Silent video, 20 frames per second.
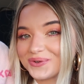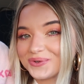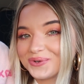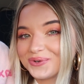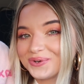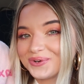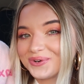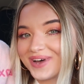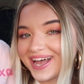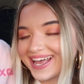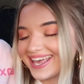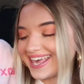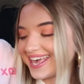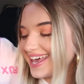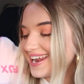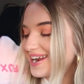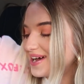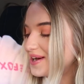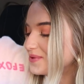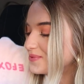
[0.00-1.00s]
Ooh, I
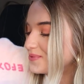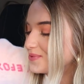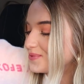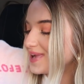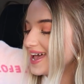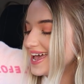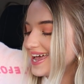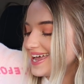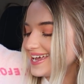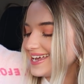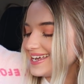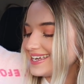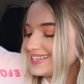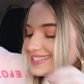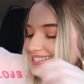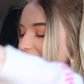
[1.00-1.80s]
cannot wait.